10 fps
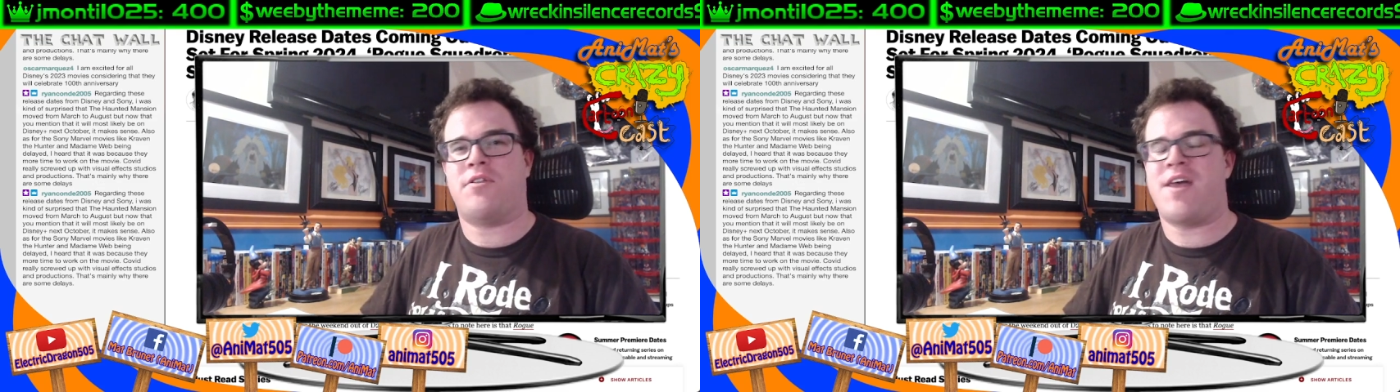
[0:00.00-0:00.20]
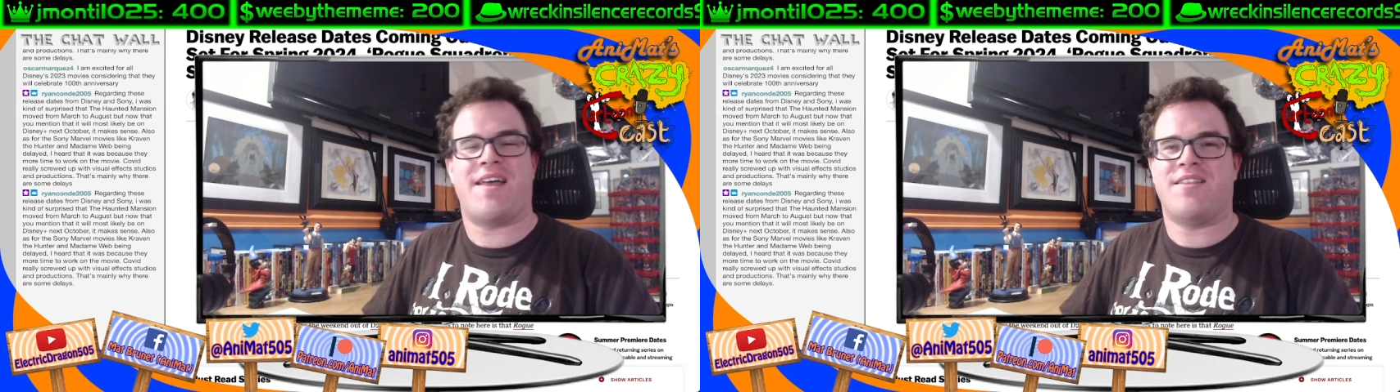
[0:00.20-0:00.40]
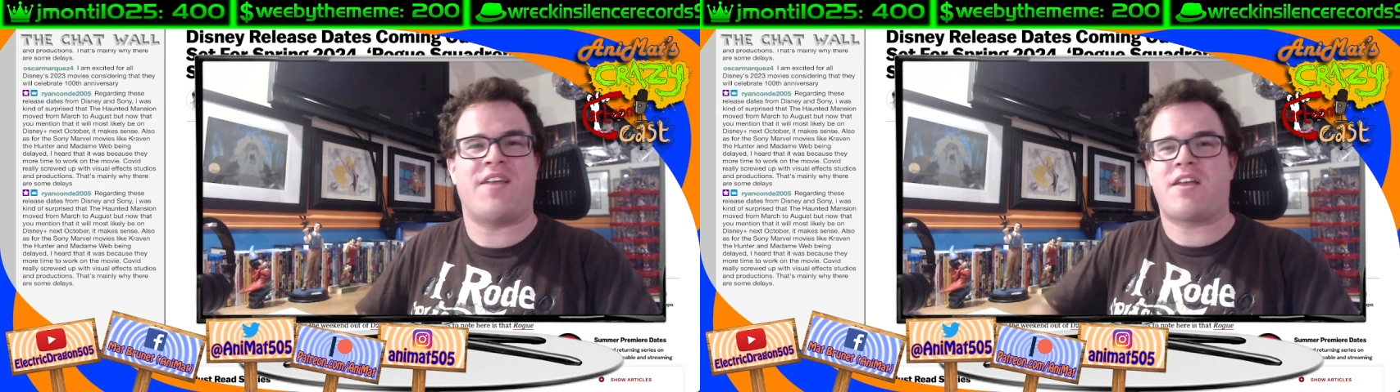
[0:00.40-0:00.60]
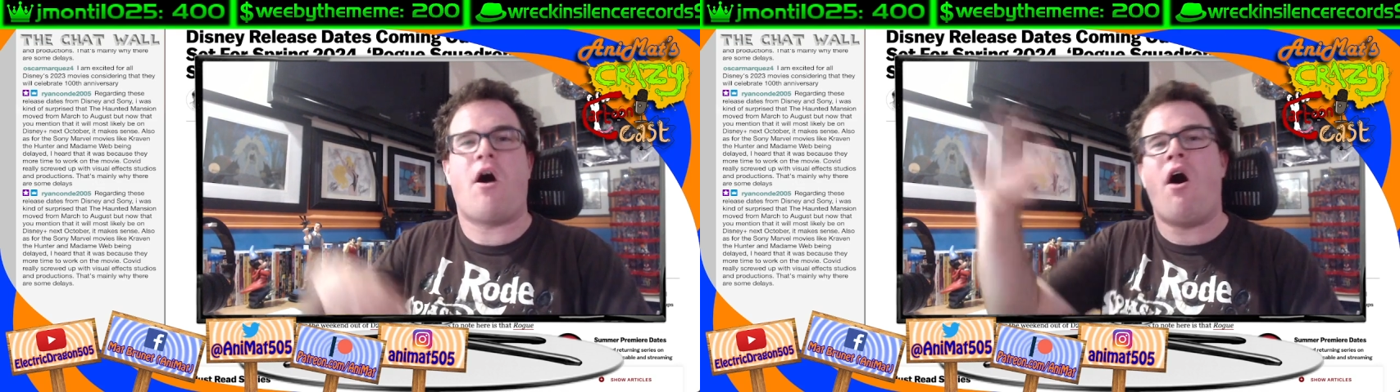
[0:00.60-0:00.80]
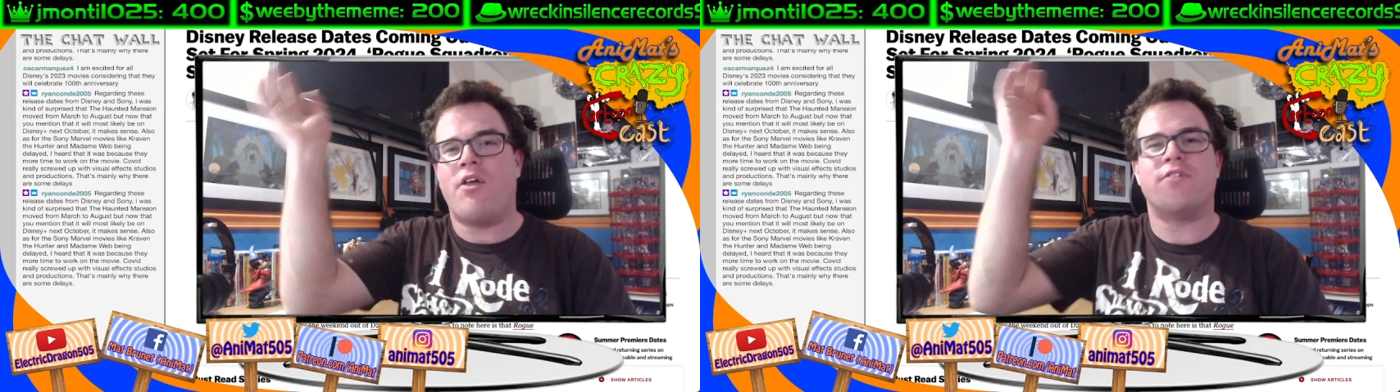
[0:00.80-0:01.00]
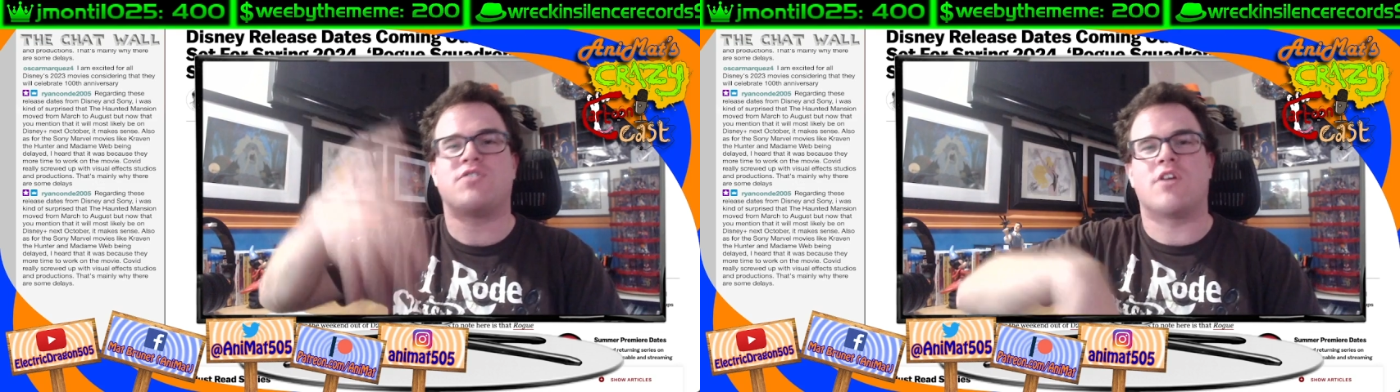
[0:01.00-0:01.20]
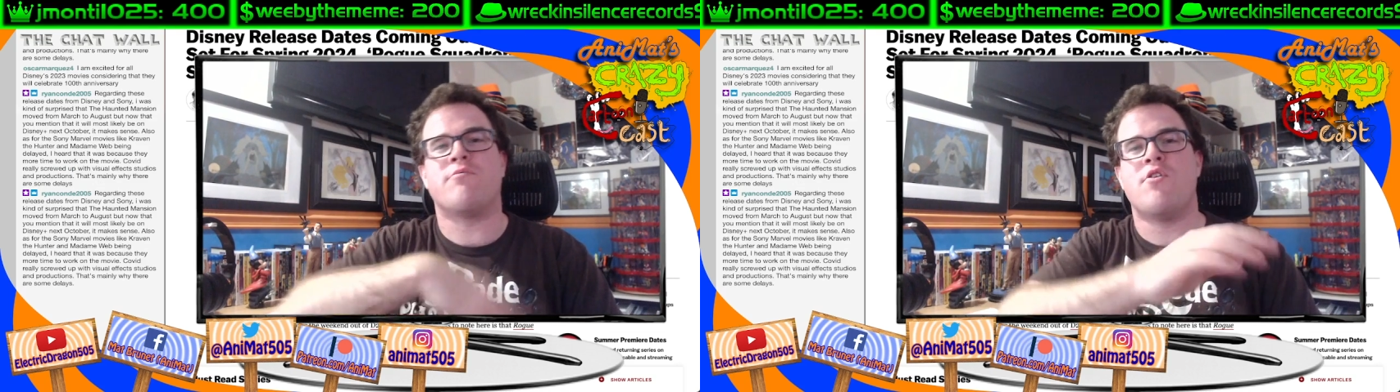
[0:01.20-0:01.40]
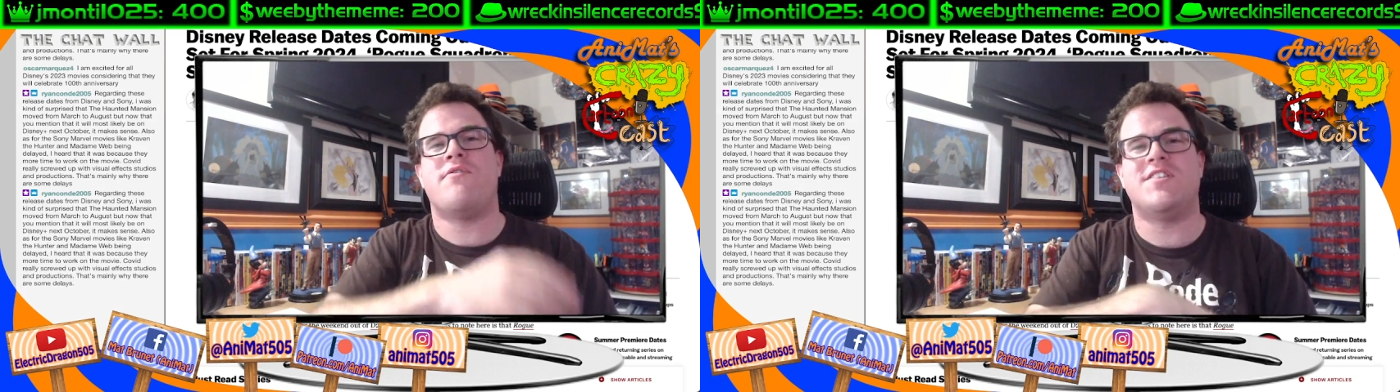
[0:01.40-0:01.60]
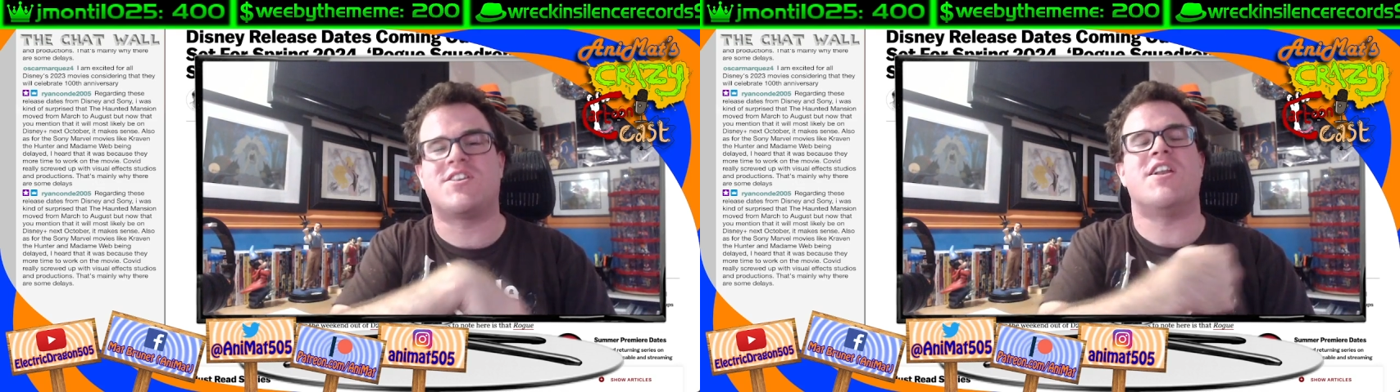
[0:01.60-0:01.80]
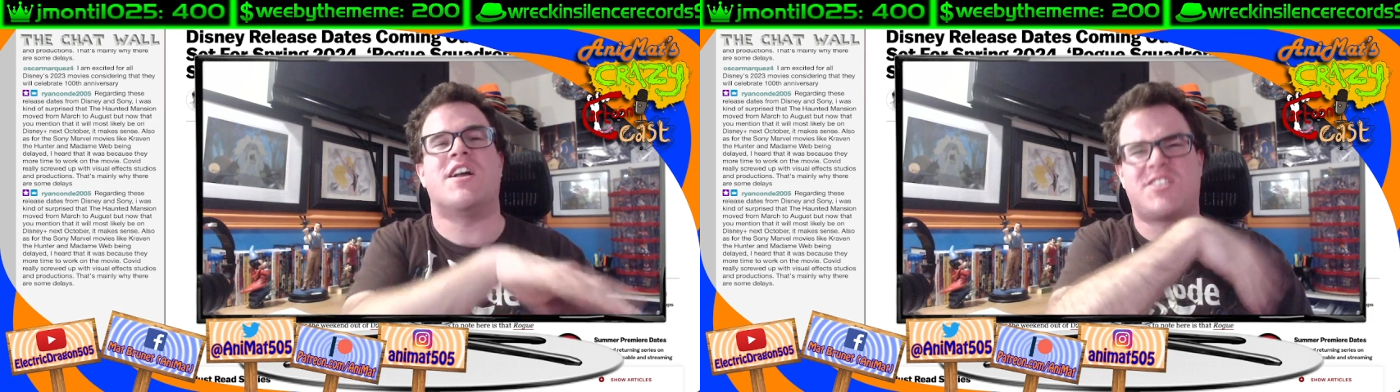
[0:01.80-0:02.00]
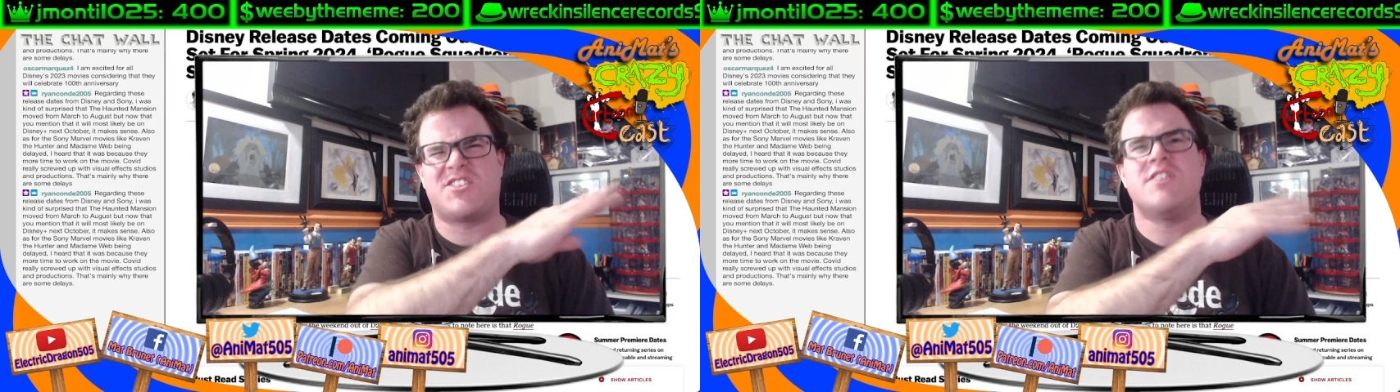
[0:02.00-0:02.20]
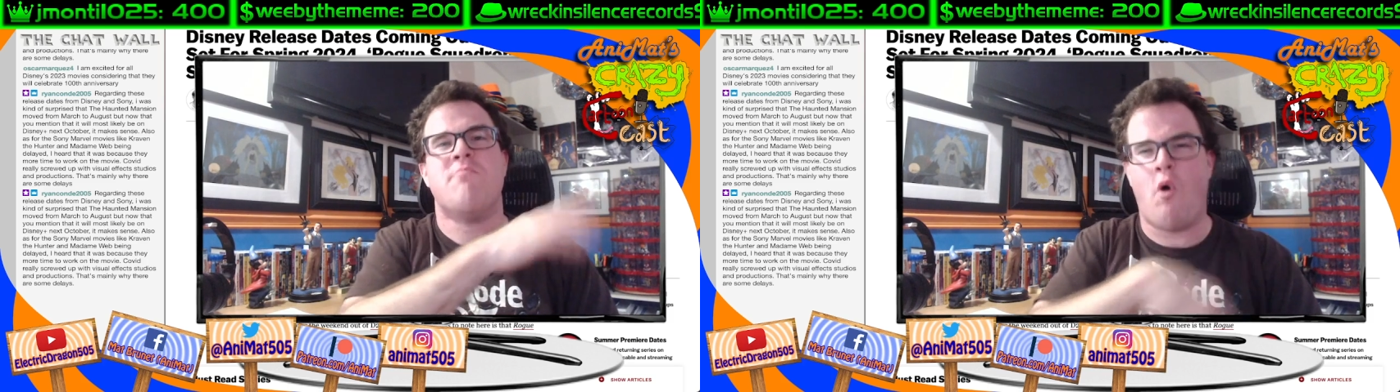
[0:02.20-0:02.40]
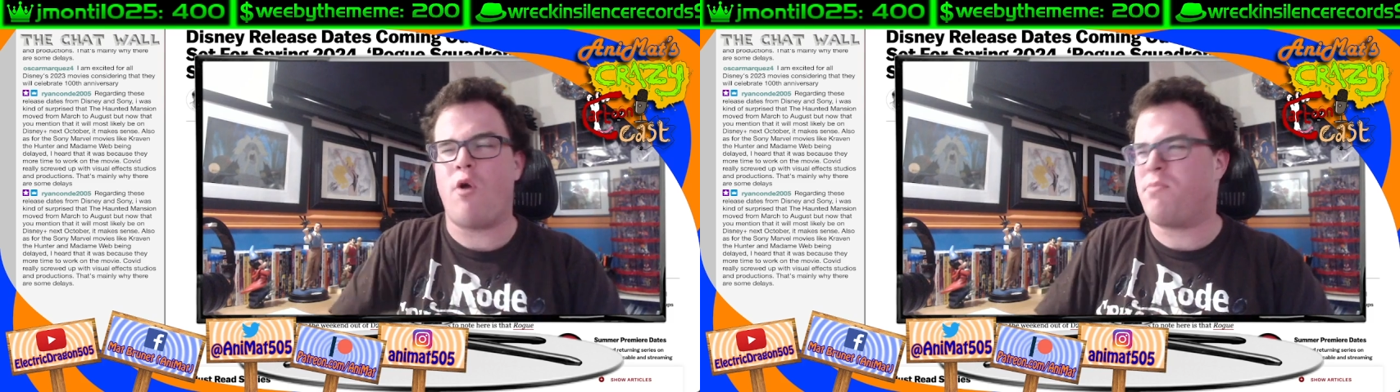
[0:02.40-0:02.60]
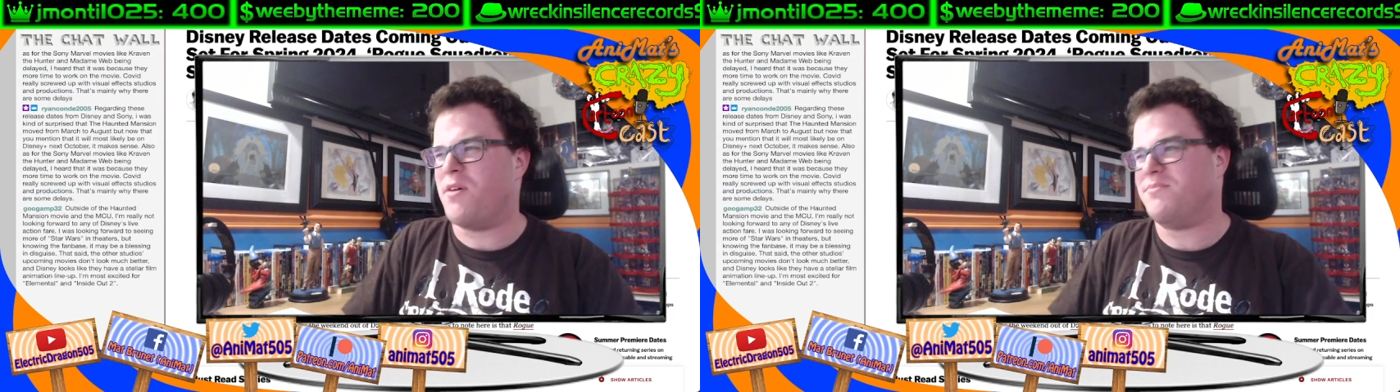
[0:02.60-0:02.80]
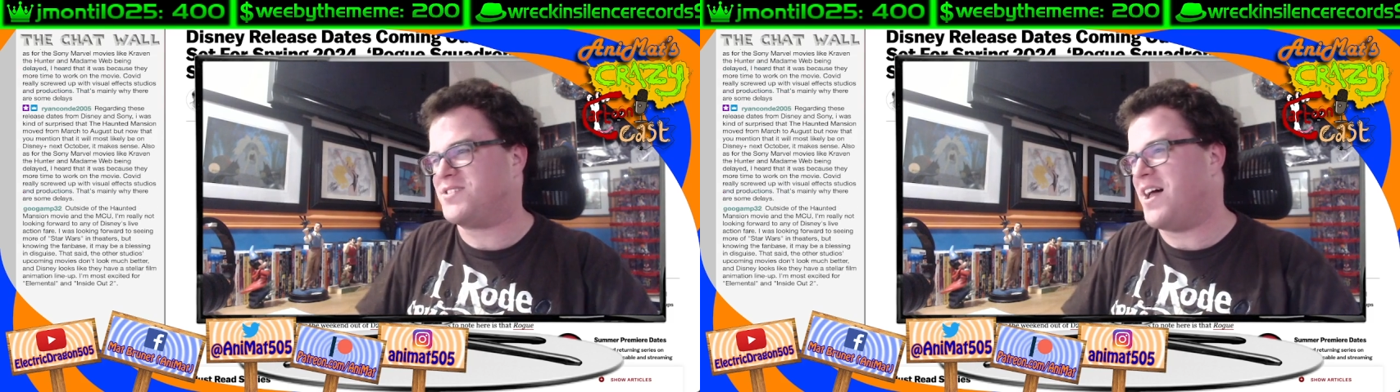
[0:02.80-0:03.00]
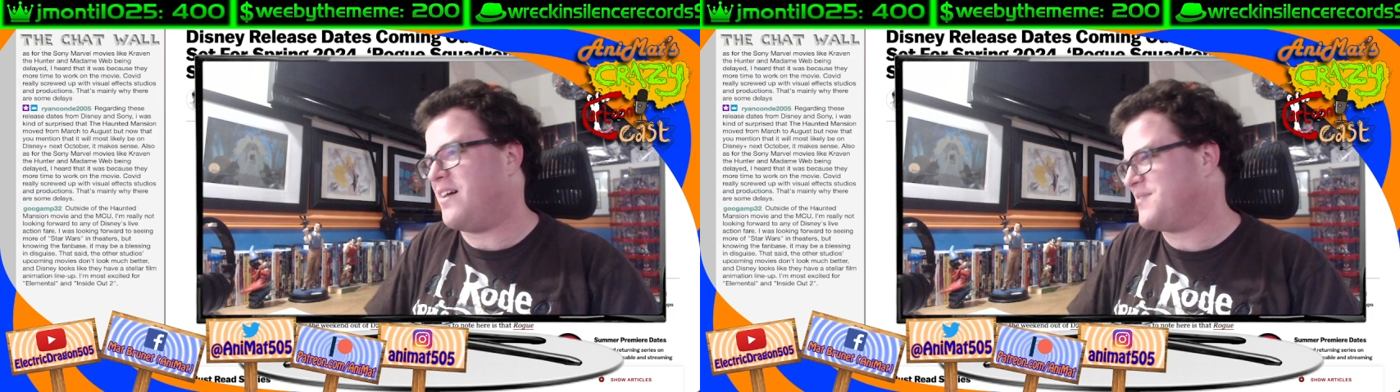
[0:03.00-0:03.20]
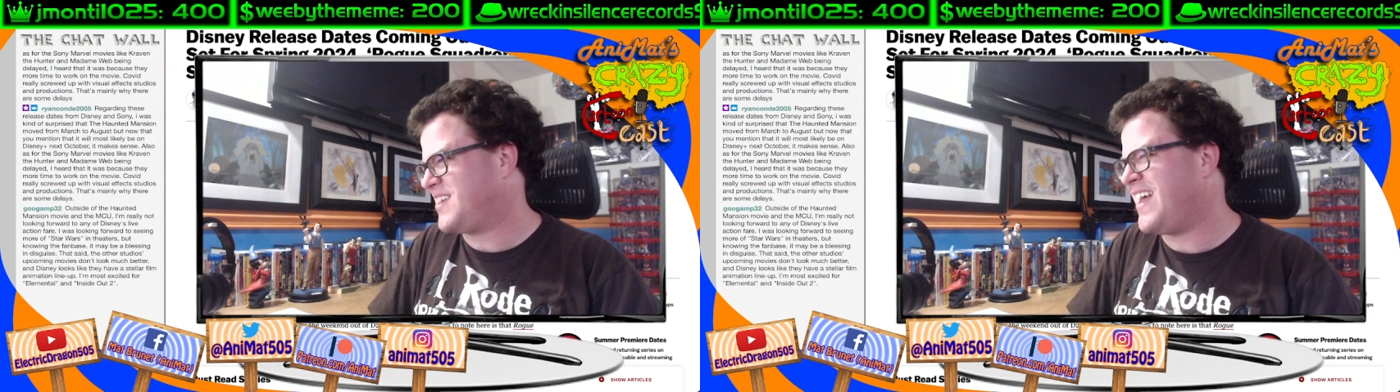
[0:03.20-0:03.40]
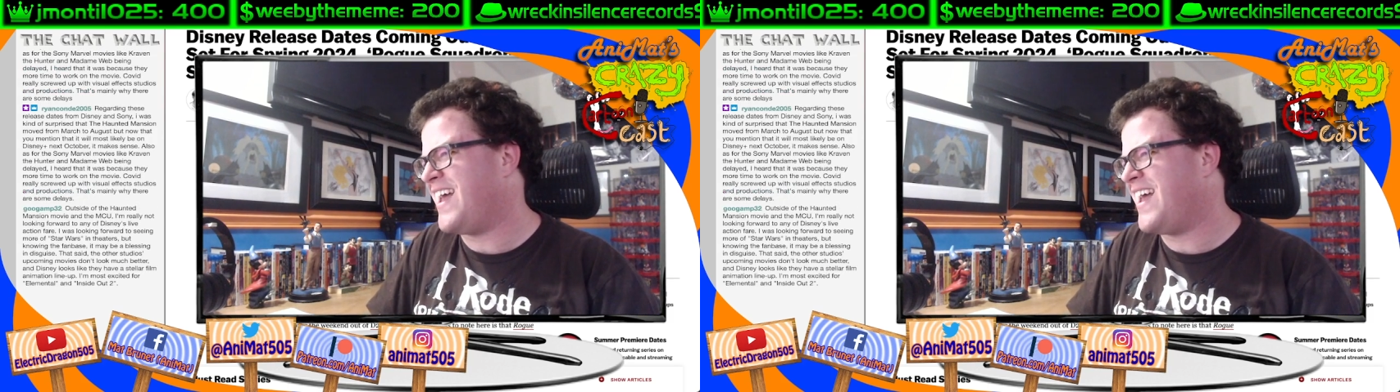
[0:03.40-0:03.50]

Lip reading: Like, all those other movies can honestly morb themselves.